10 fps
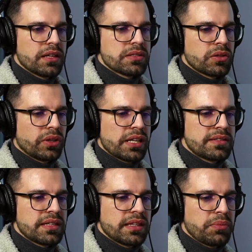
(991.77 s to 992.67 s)
So let's
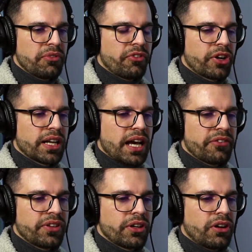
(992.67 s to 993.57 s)
see the before and
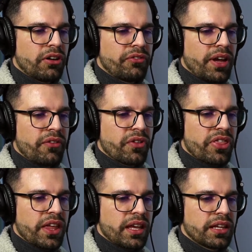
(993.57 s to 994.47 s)
after of
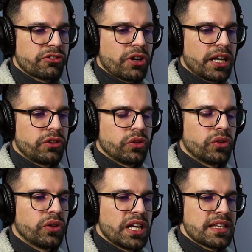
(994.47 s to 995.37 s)
everything and try to